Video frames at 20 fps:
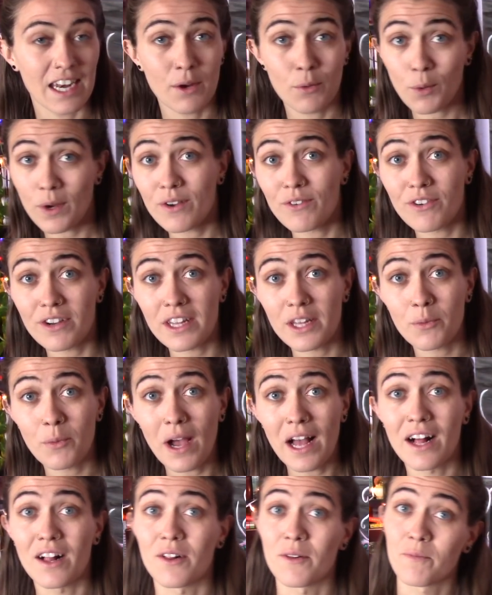it went really
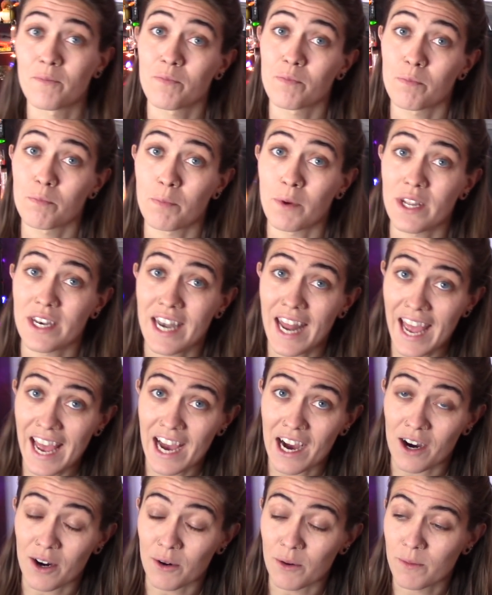well. But
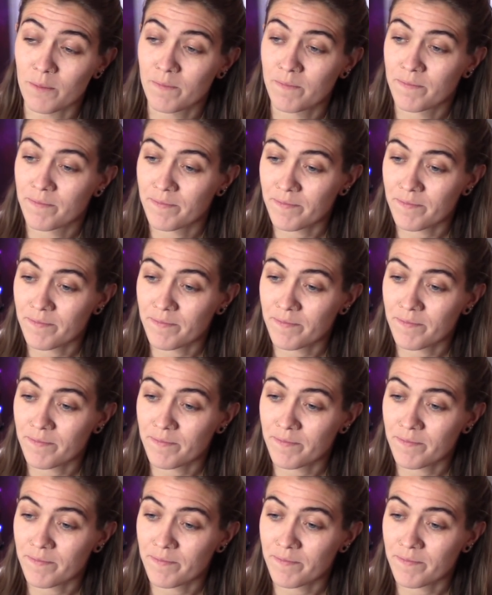now